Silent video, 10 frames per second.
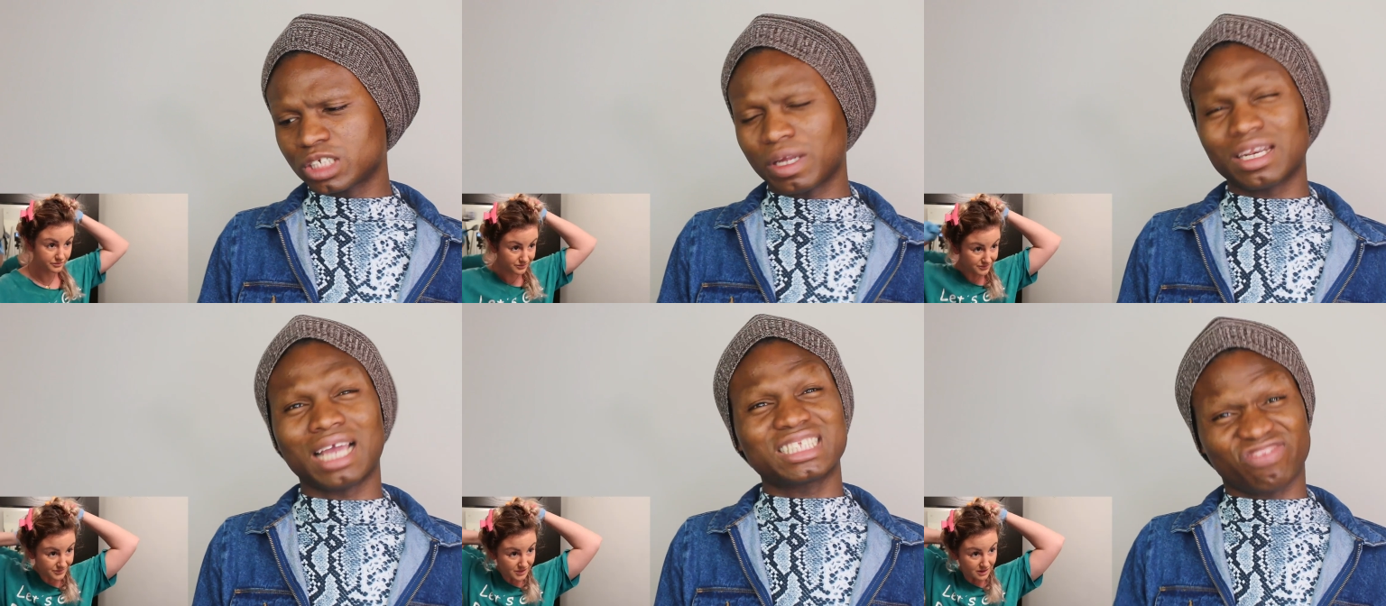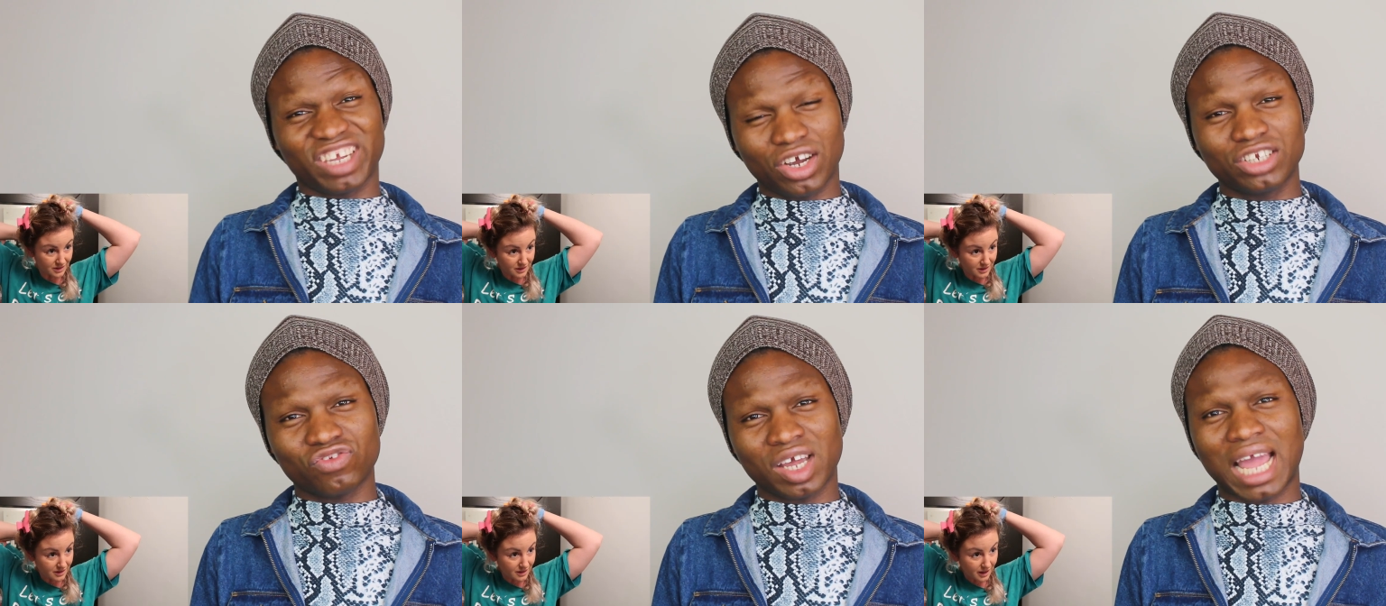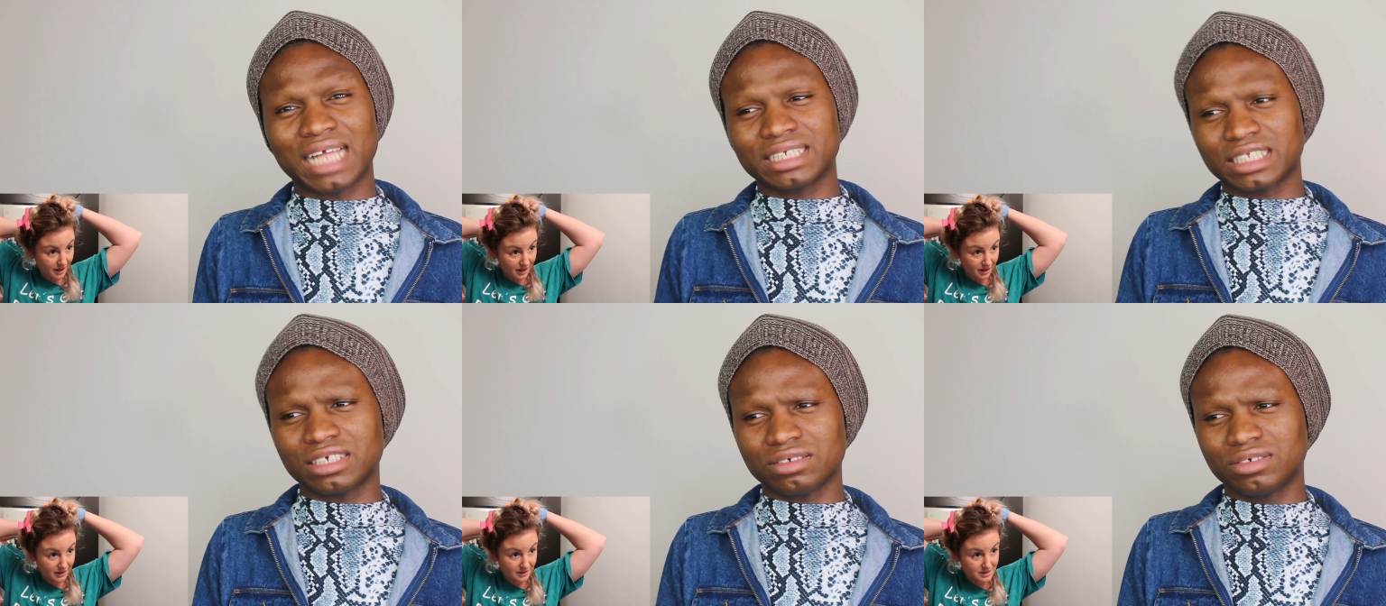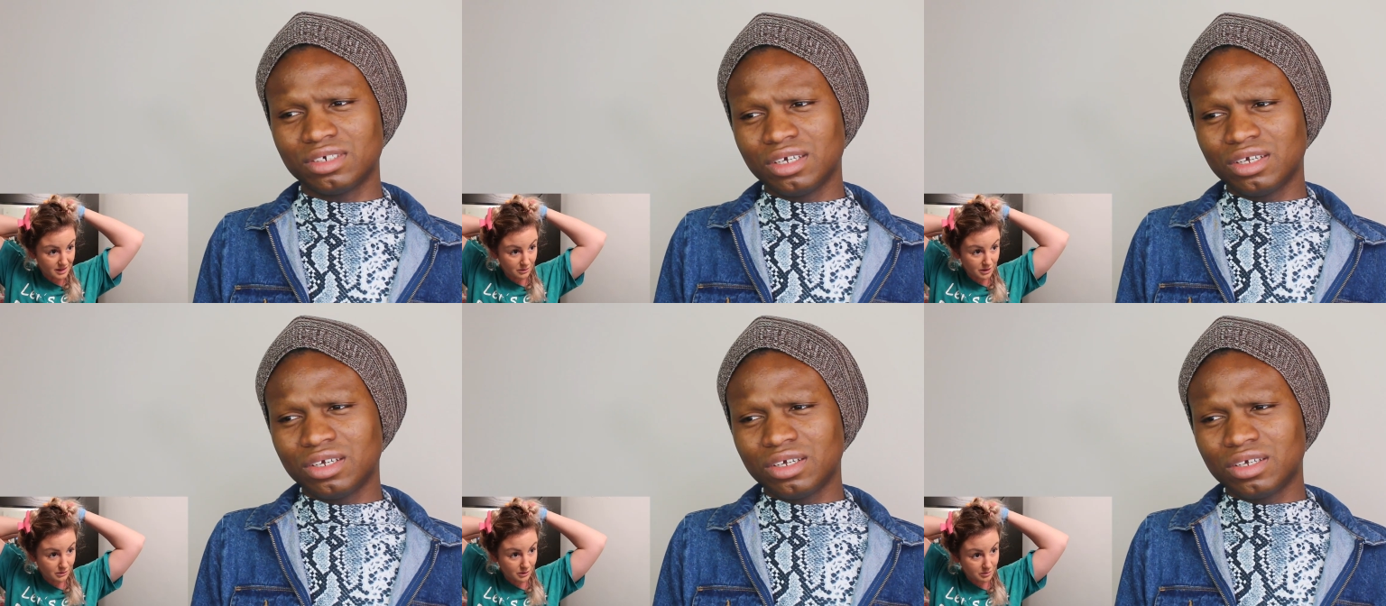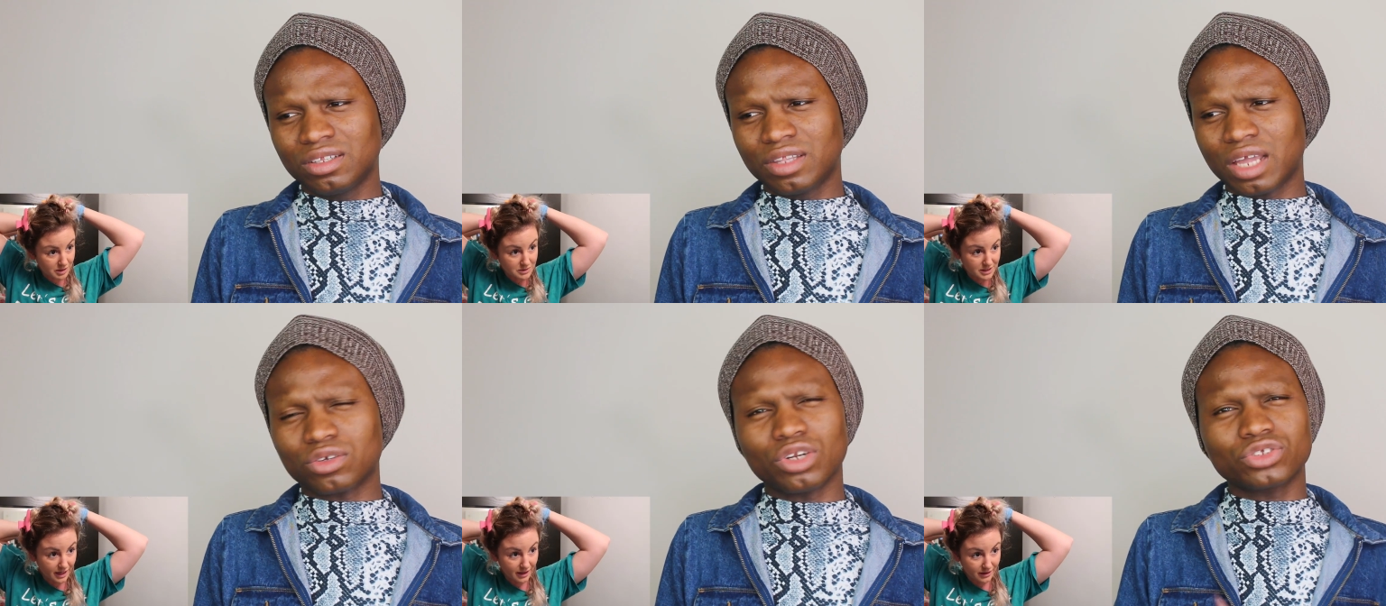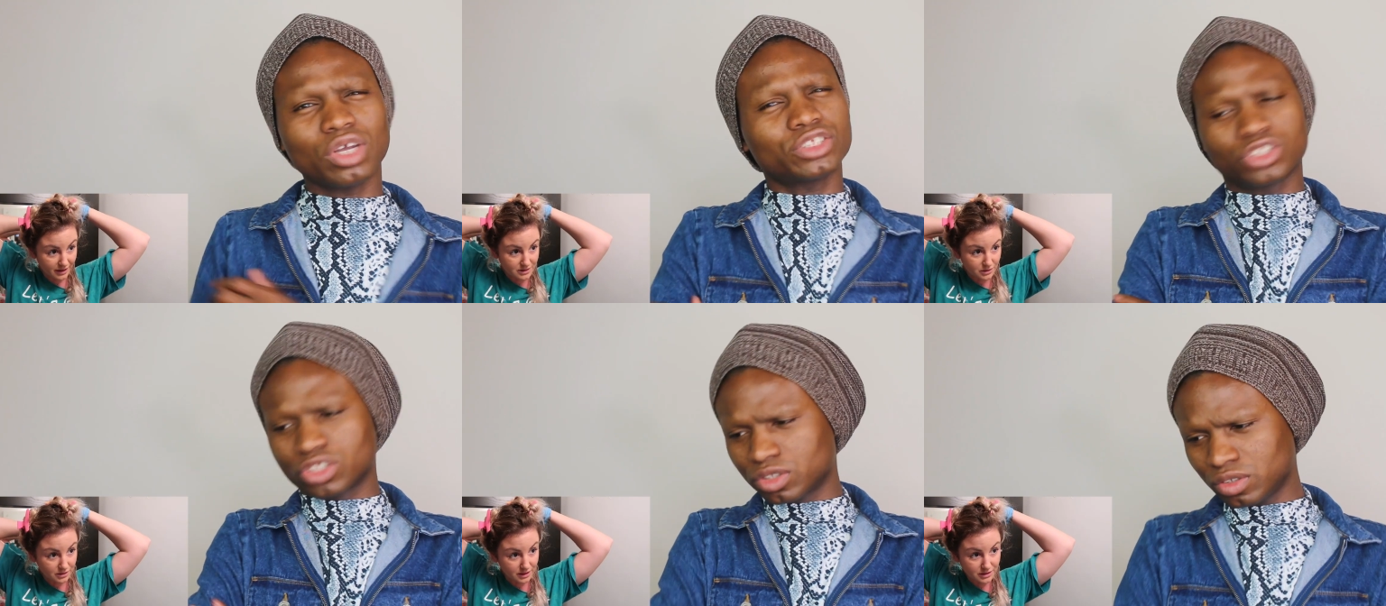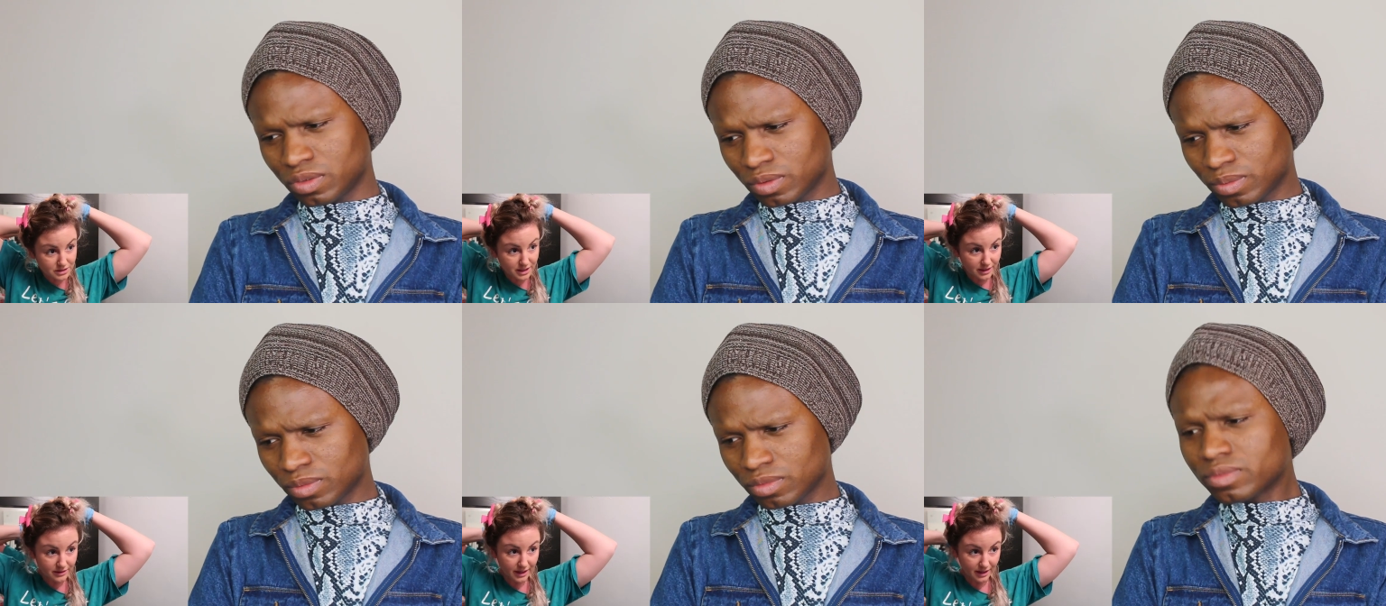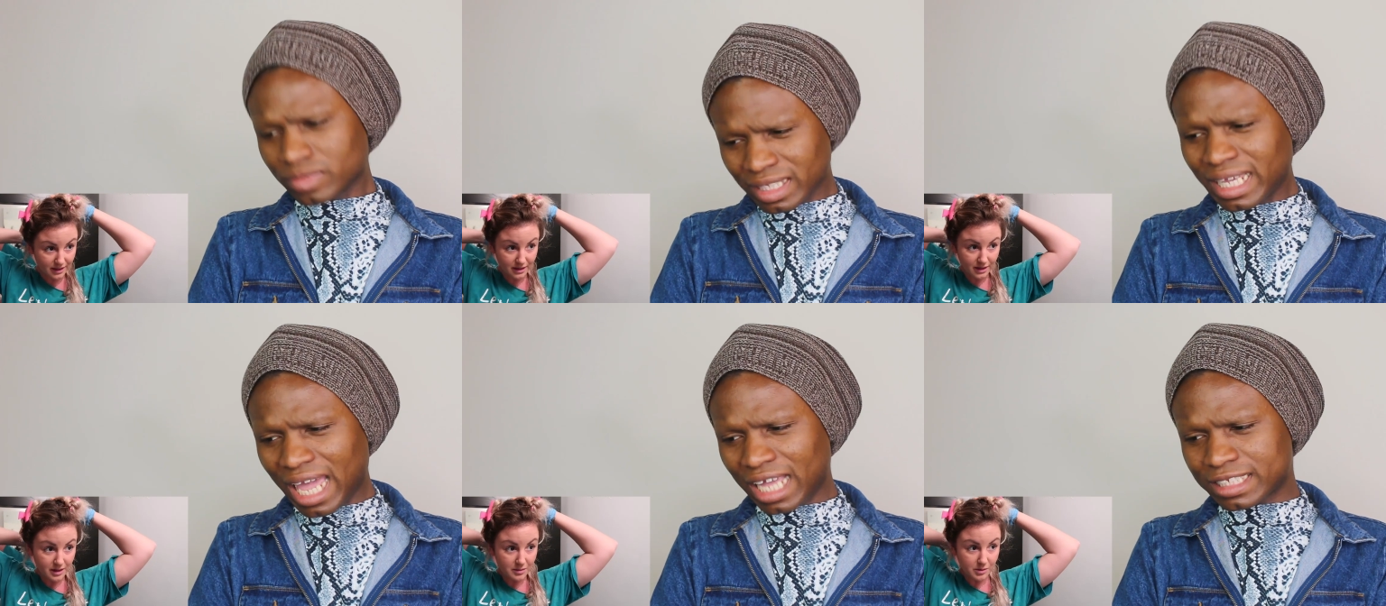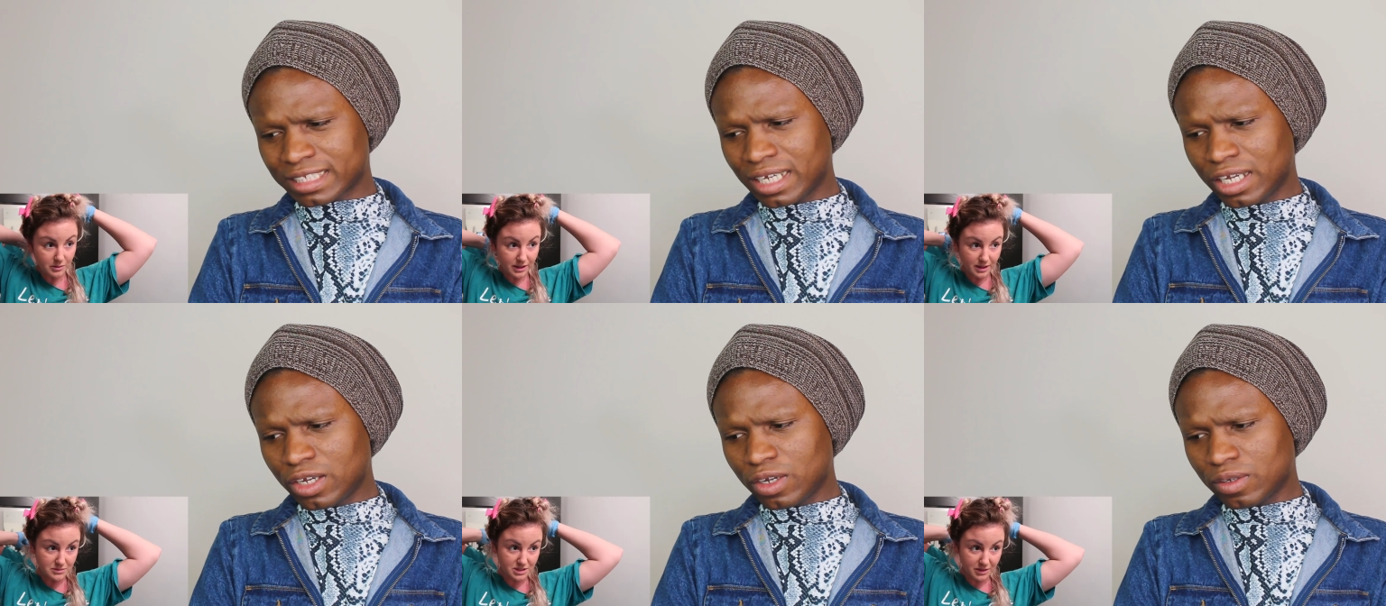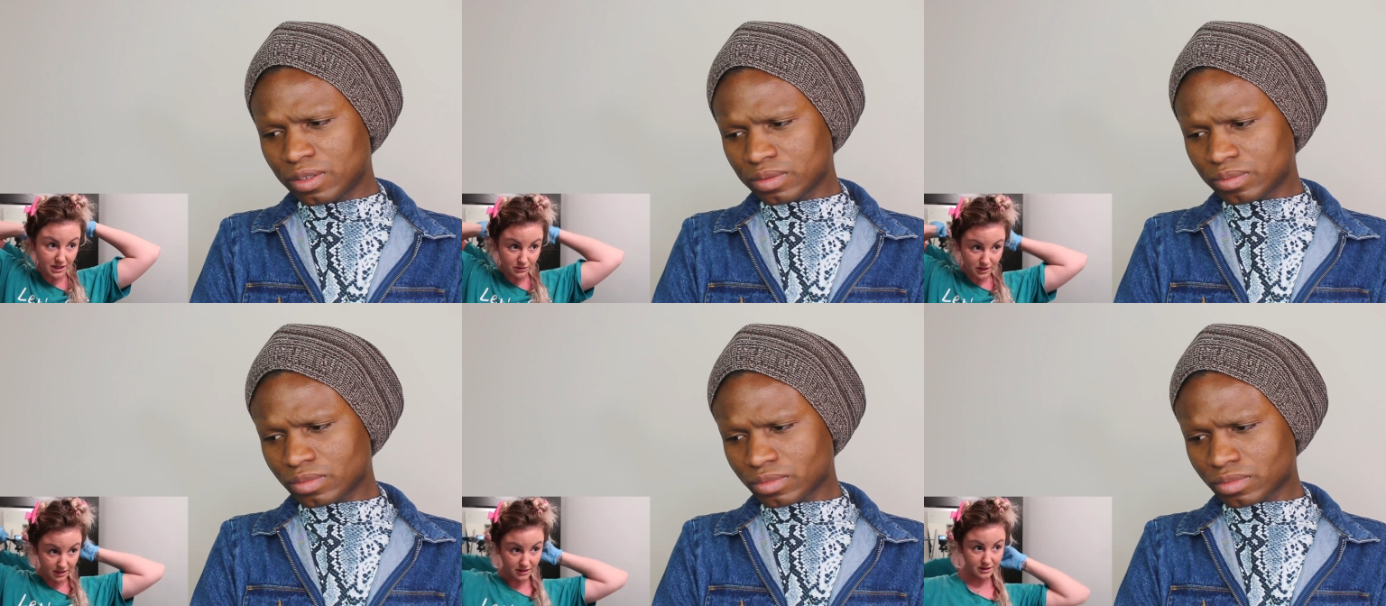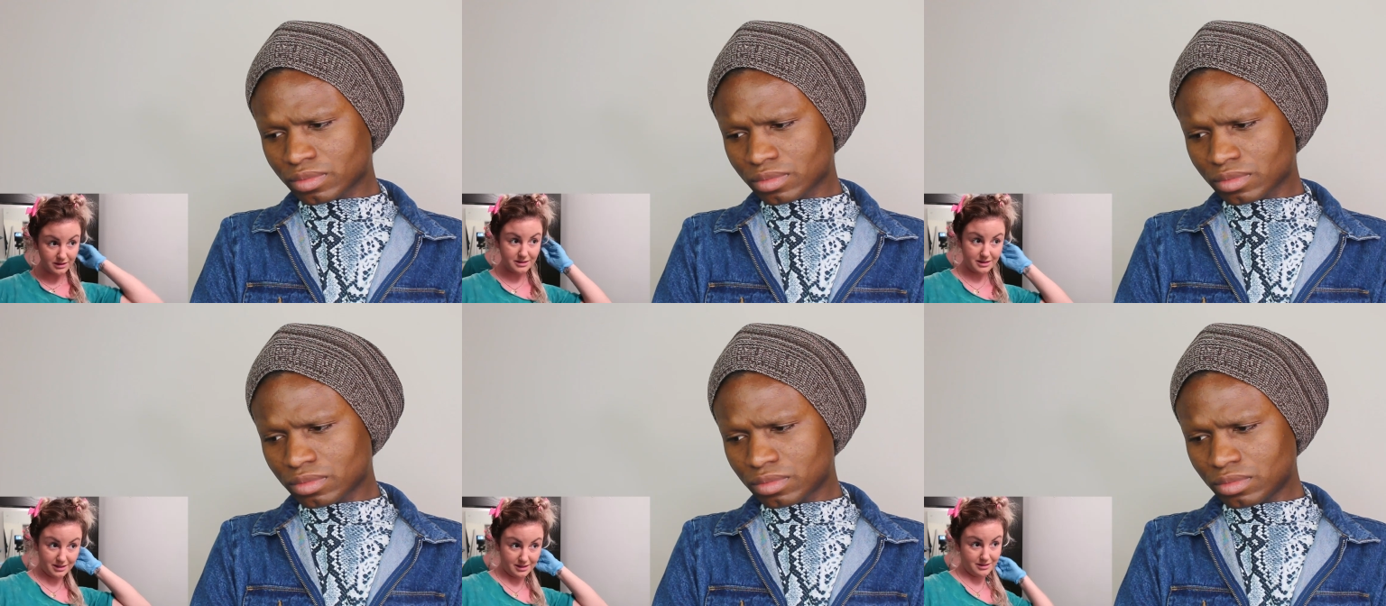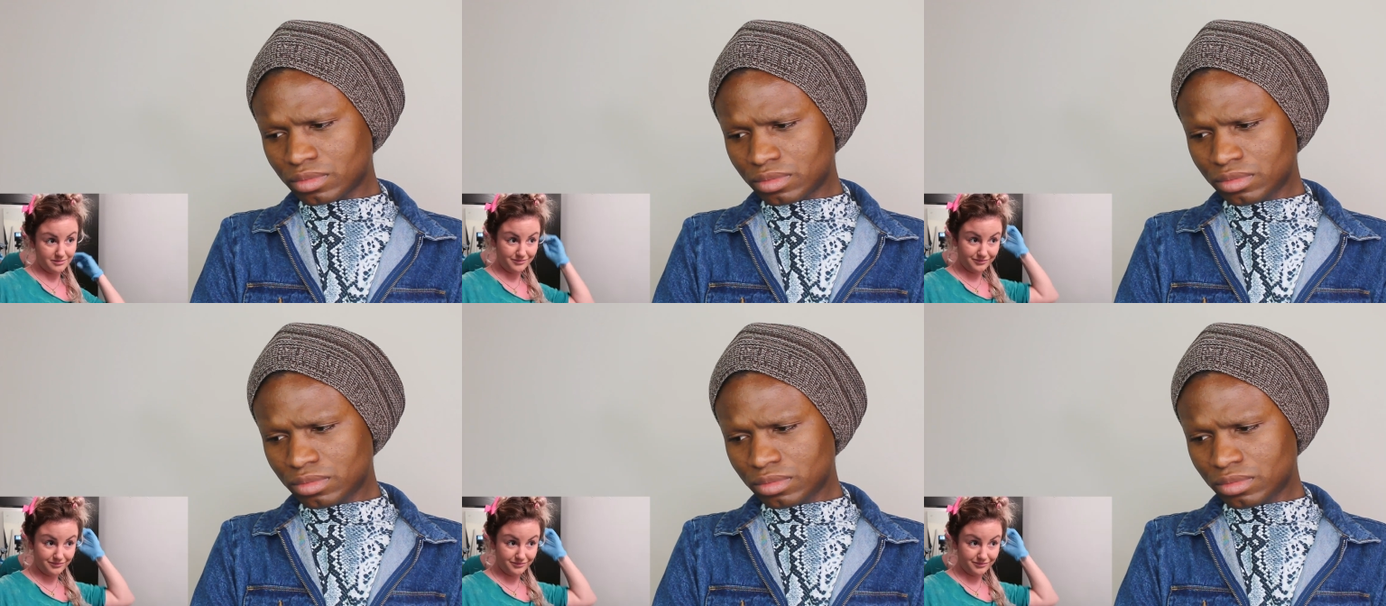Speaker 1: spent like 300 uh, and still. Because they don't want to ruin people's hair, and I
Speaker 2: totally understand that. Yes. But when it comes to my own hair, it's like.